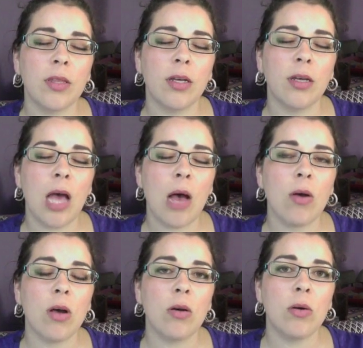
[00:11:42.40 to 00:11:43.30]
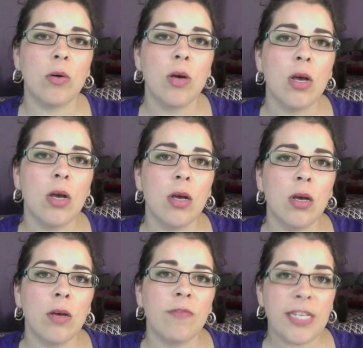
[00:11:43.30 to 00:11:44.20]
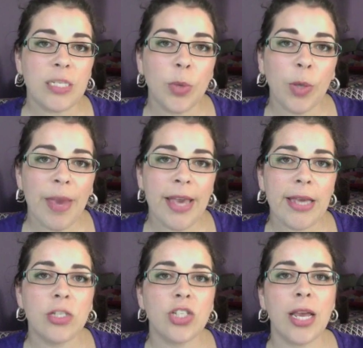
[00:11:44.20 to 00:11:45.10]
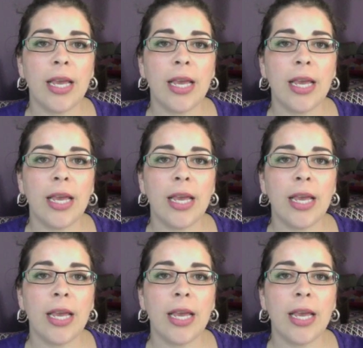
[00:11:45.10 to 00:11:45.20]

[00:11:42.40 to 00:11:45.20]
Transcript: the Alco Facebook page,